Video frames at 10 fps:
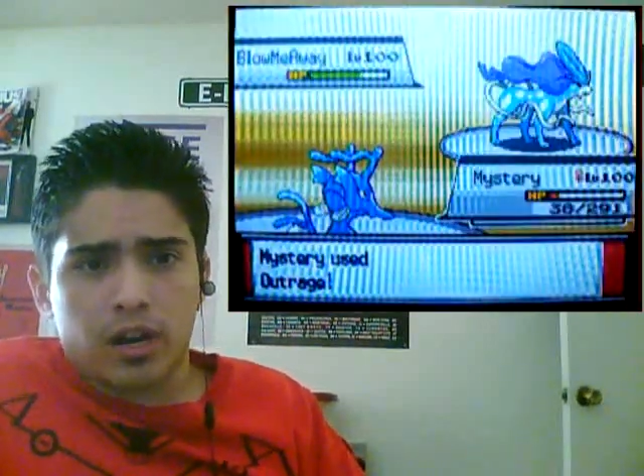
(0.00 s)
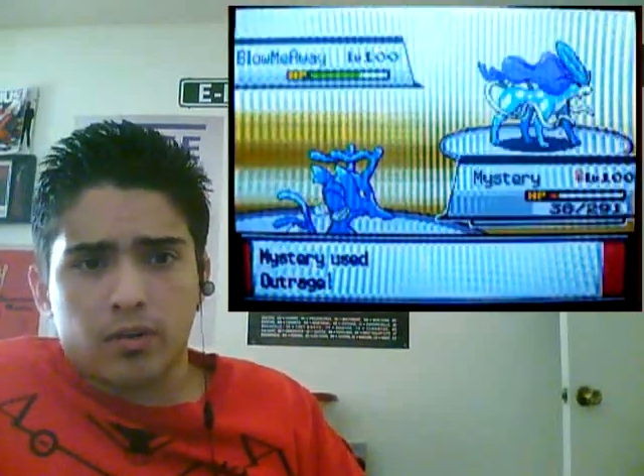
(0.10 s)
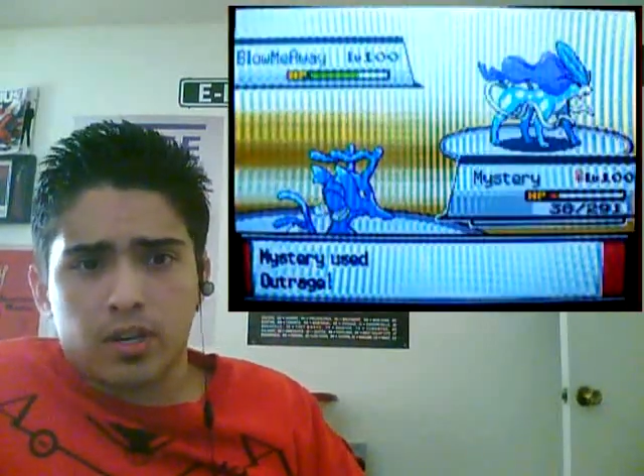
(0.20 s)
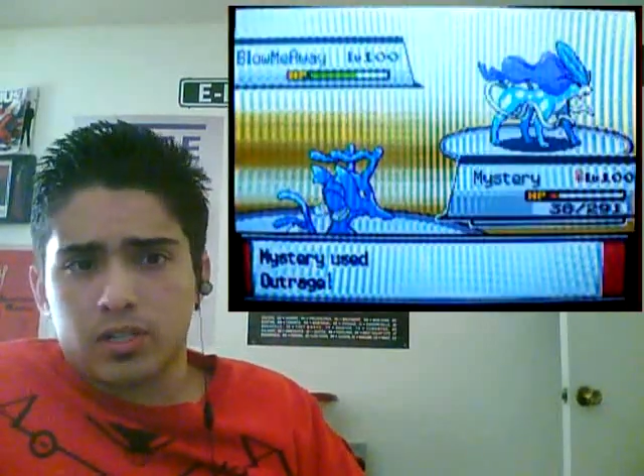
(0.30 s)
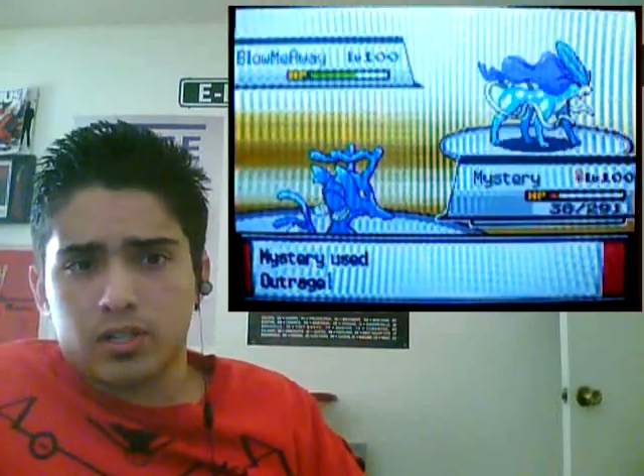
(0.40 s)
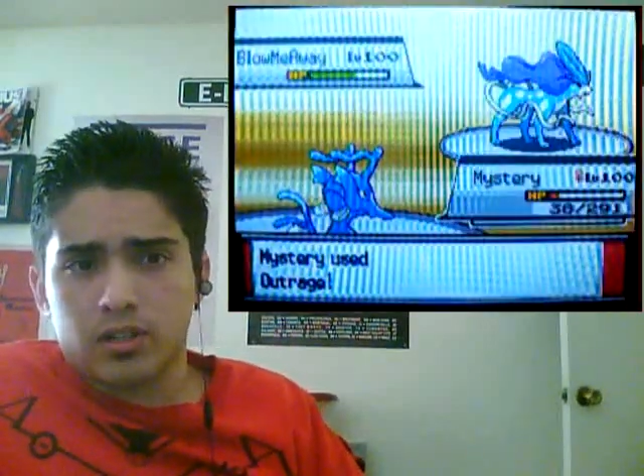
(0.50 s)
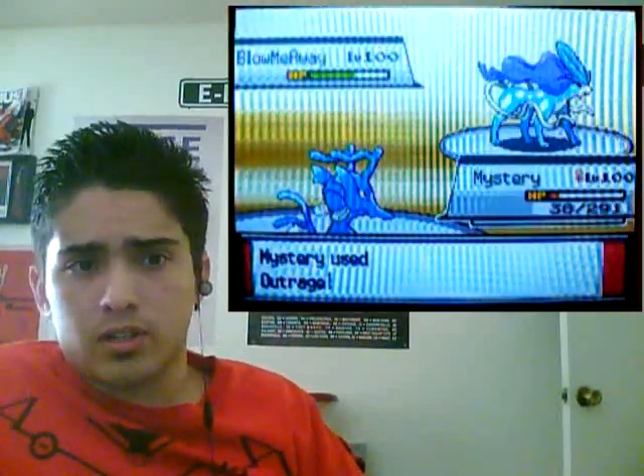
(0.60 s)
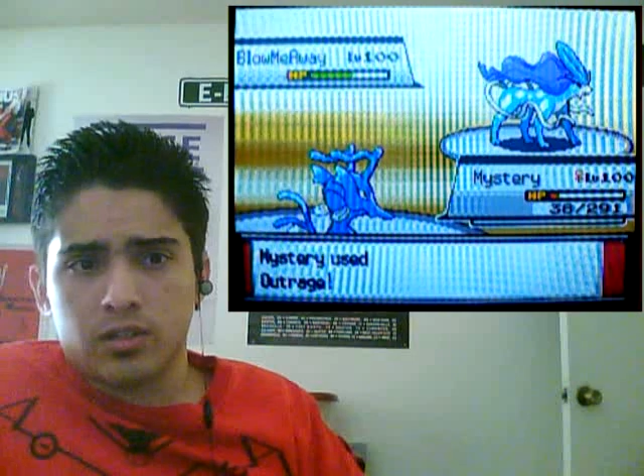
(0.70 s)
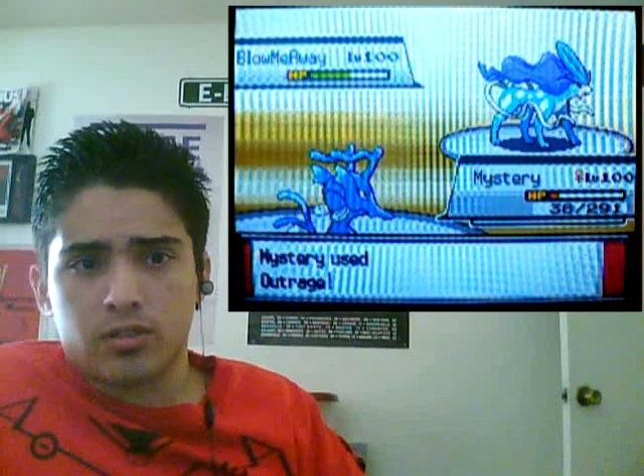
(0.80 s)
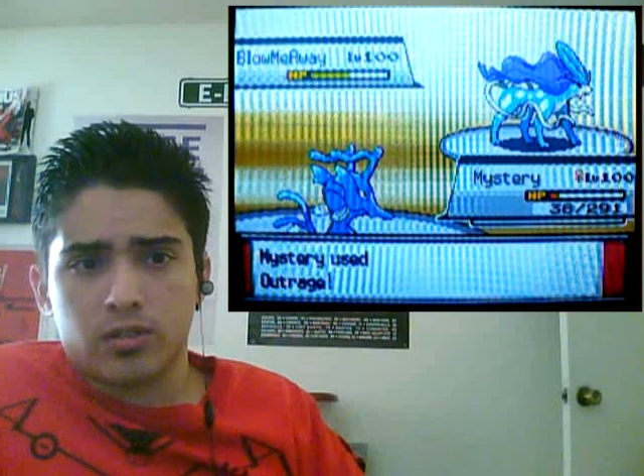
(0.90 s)
outrage is
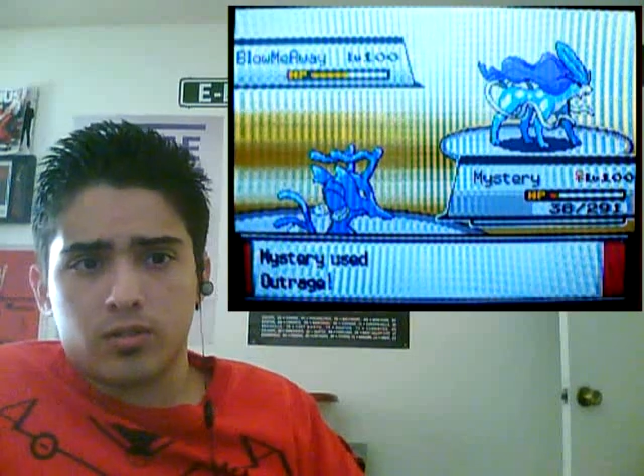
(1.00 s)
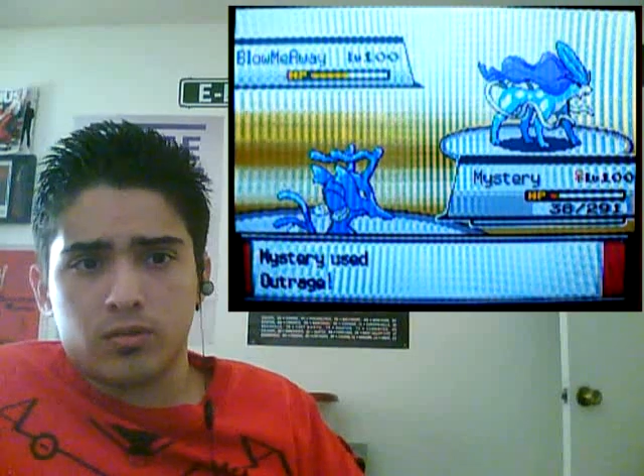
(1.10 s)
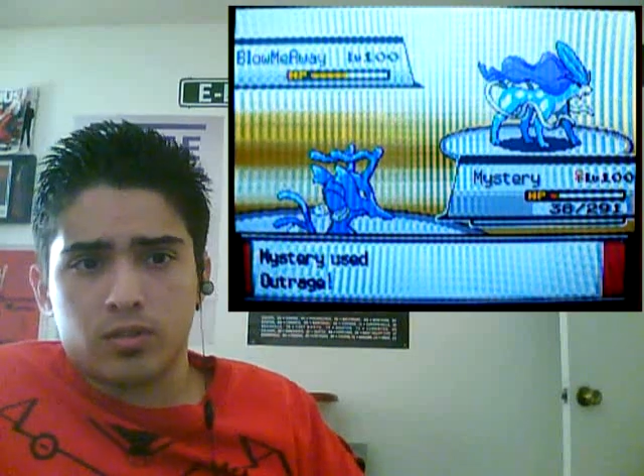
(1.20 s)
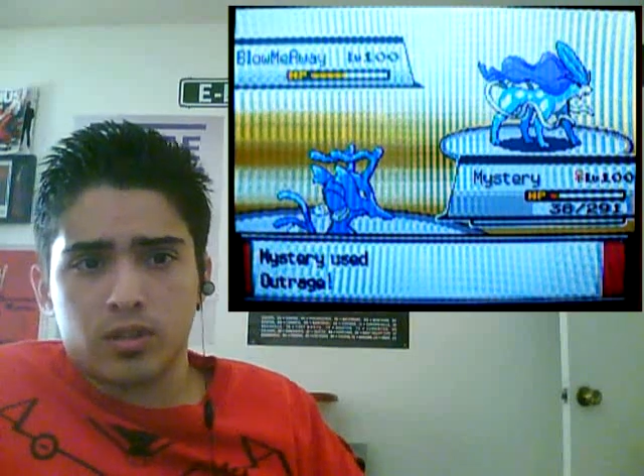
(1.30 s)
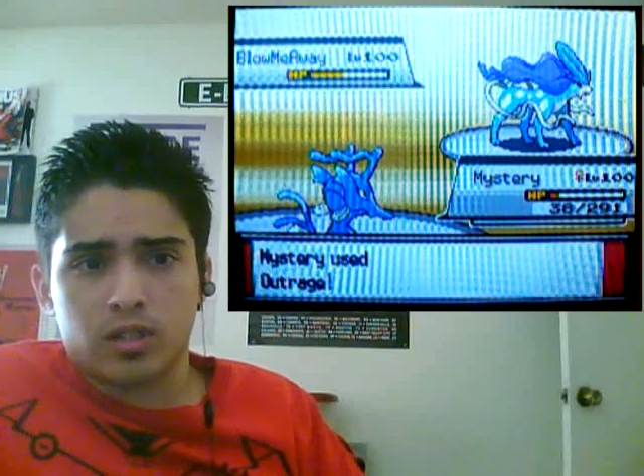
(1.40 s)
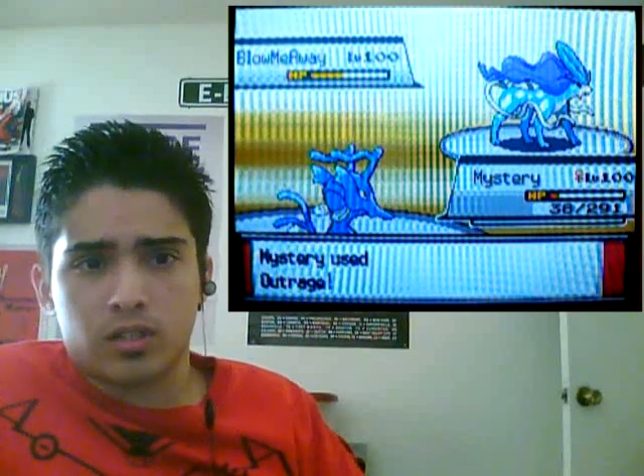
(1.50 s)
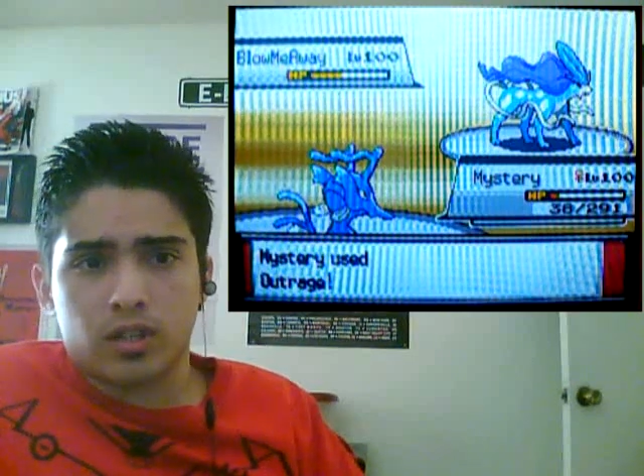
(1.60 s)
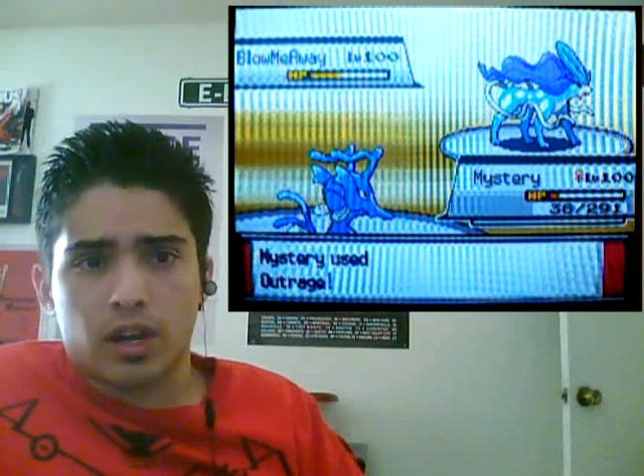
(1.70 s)
going to do to this.